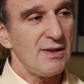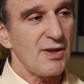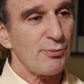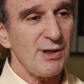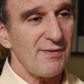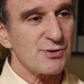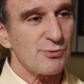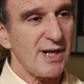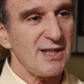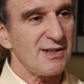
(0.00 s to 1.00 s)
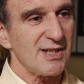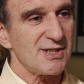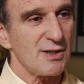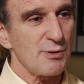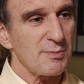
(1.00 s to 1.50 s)
The three of us
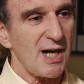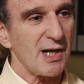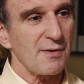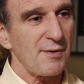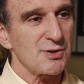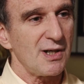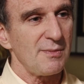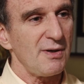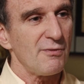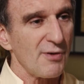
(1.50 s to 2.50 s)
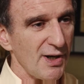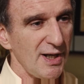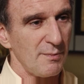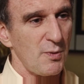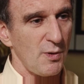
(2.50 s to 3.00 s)
recognized that cryptography was going to be
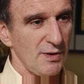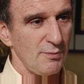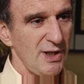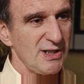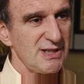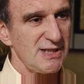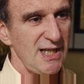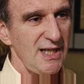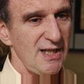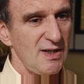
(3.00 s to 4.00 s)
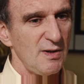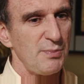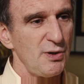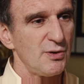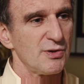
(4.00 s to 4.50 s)
very important. We could see
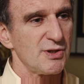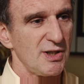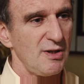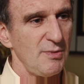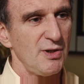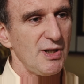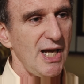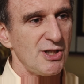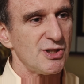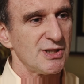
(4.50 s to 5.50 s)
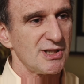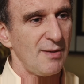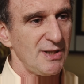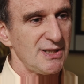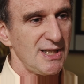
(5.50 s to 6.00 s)
computers and communications
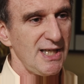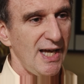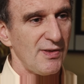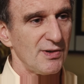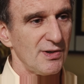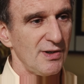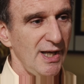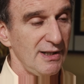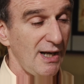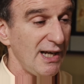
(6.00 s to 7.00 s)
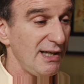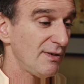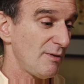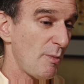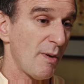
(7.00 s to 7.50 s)
coming together, and I
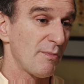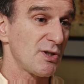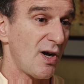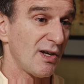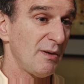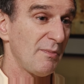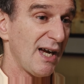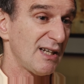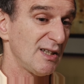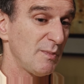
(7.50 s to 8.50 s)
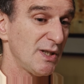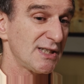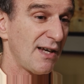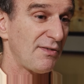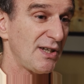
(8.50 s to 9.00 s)
even remember talking back in the
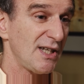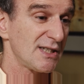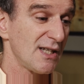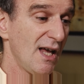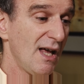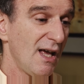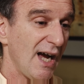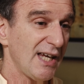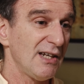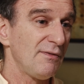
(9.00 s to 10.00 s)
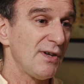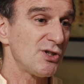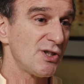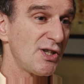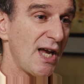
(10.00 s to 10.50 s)
mid-70s, I could
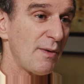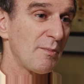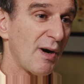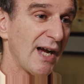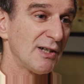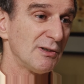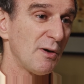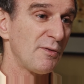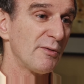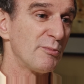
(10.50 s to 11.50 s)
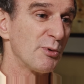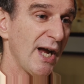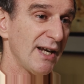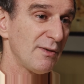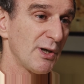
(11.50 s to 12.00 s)
envision the day when buying a loaf of
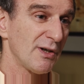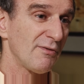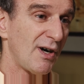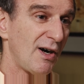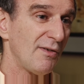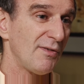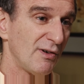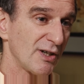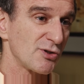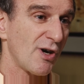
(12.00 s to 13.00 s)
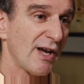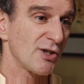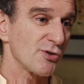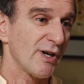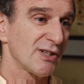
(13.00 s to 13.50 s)
bread would involve
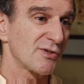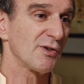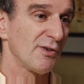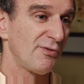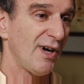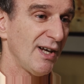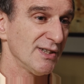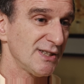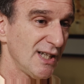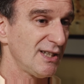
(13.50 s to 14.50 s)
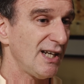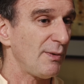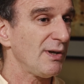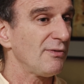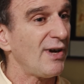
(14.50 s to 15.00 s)
electronic transfer of funds, and today
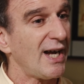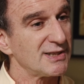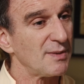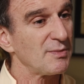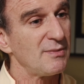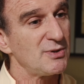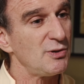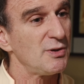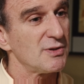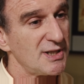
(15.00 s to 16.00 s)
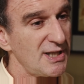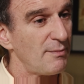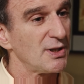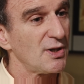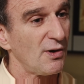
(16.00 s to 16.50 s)
we in fact sometimes do use a
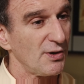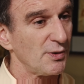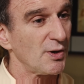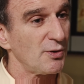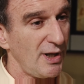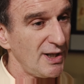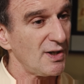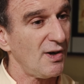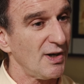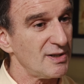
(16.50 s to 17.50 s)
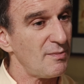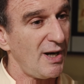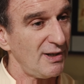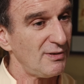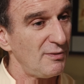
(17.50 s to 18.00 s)
debit card or a credit card to
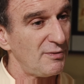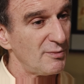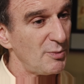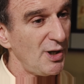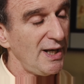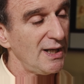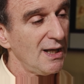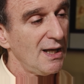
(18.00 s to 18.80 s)
buy a loaf of bread.